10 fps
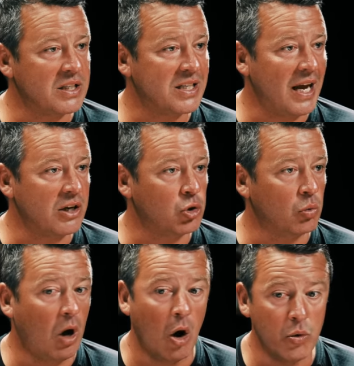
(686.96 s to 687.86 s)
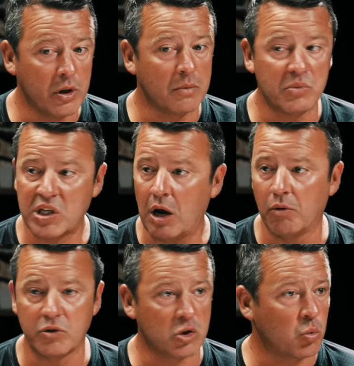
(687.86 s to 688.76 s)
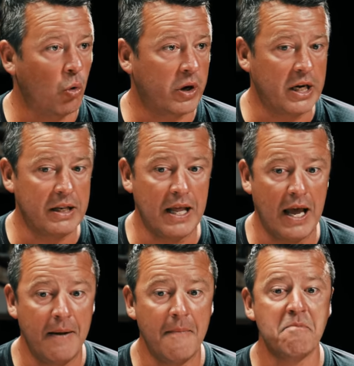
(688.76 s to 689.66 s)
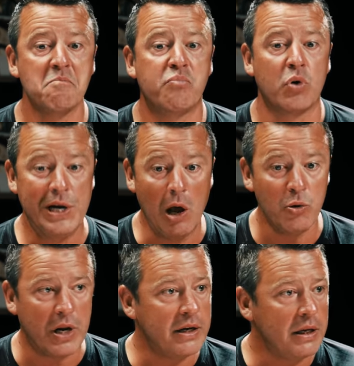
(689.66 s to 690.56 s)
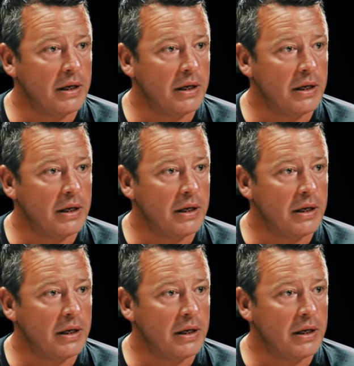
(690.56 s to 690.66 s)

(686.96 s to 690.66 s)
is the actual owner themselves that's walking in there preloaded,